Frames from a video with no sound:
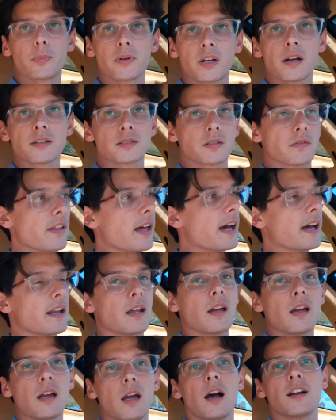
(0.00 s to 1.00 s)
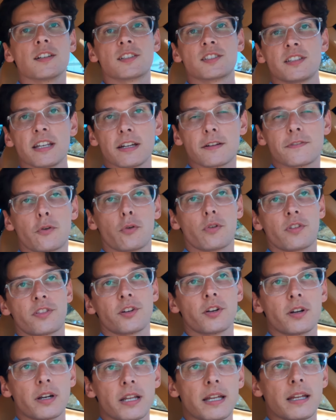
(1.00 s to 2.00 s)
So because of that, a stick
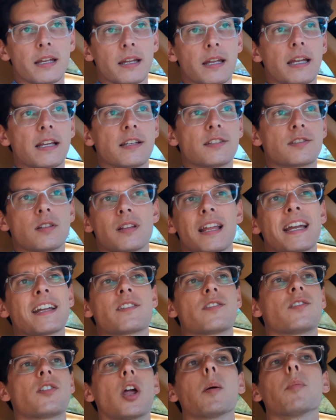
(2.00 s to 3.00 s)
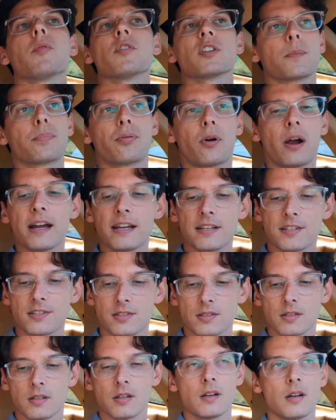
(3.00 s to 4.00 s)
430 is like double the
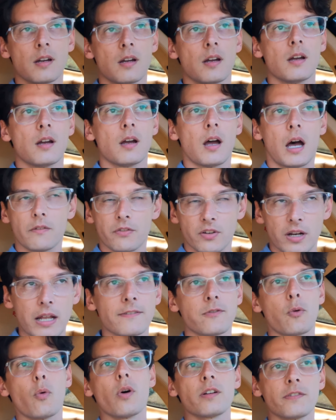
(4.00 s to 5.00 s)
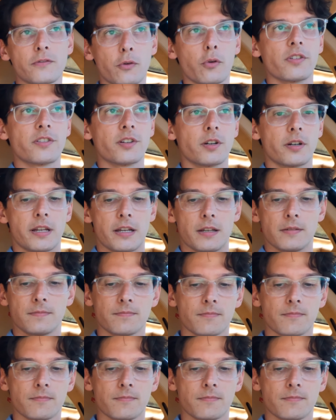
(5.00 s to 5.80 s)
price of an F1 430.